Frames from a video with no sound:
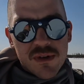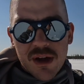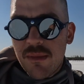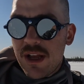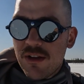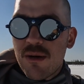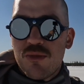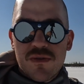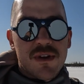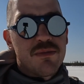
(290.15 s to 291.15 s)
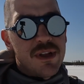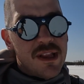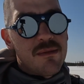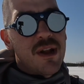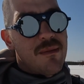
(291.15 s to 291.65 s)
I might not move
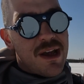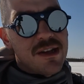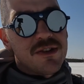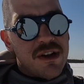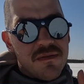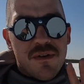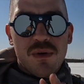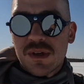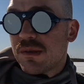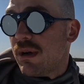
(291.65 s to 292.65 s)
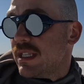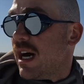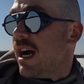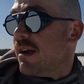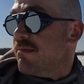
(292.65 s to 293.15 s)
completely, but I might try and focus my
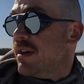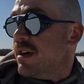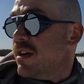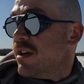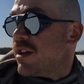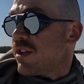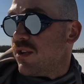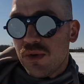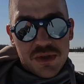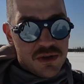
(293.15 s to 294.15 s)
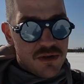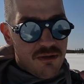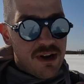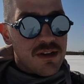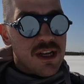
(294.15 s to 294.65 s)
time closer to
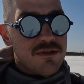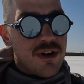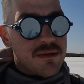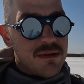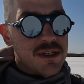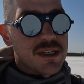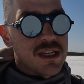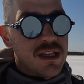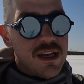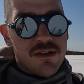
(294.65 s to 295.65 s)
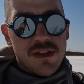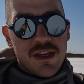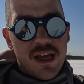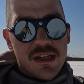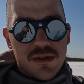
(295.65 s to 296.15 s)
right on that drop. Especially it's getting later in the
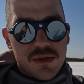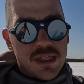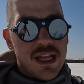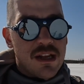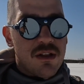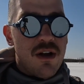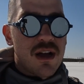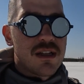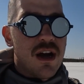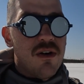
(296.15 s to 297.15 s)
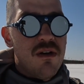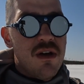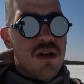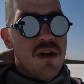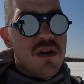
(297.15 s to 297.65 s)
day. It's close to 10 o'clock now.
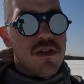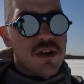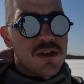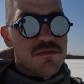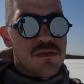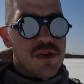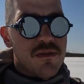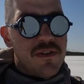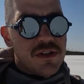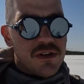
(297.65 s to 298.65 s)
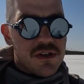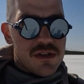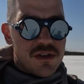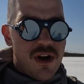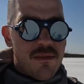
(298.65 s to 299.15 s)
Their fish are gonna
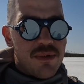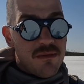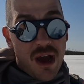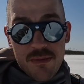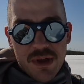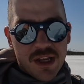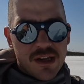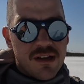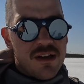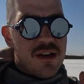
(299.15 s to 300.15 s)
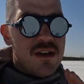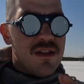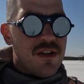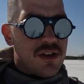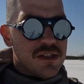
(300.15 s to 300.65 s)
stop, in my opinion,
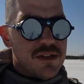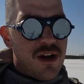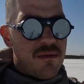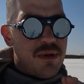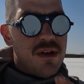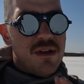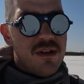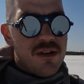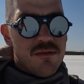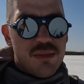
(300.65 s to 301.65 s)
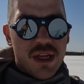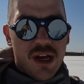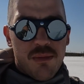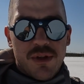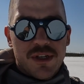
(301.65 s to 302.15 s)
they're gonna stop being
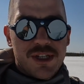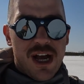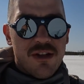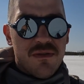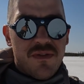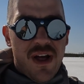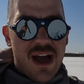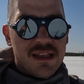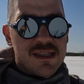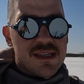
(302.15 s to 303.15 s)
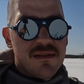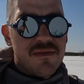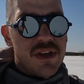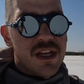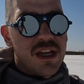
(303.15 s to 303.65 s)
up on the shallow flats
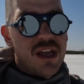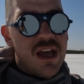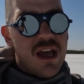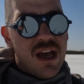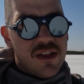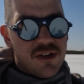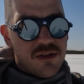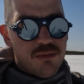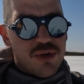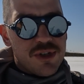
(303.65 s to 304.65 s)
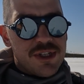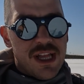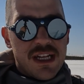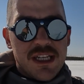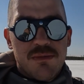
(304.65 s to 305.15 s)
feeding, and they're gonna push to
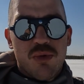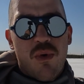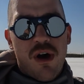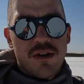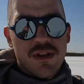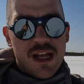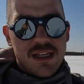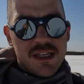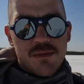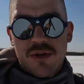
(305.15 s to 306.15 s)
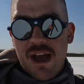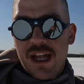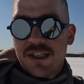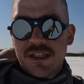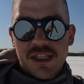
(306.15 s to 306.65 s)
that deeper water, that deeper
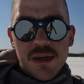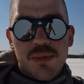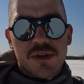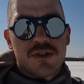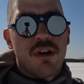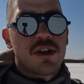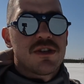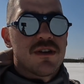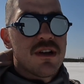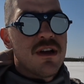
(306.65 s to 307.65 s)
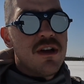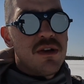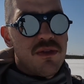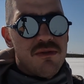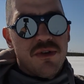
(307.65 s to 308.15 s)
edge, the deeper structure
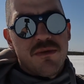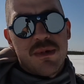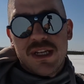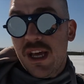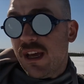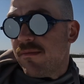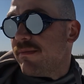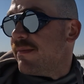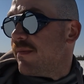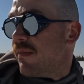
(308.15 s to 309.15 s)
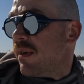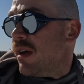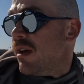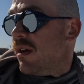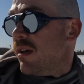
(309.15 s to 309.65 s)
throughout the midday.
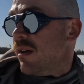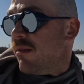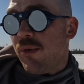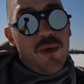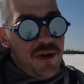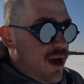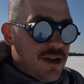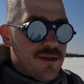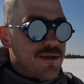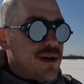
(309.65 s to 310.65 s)
But what do I know?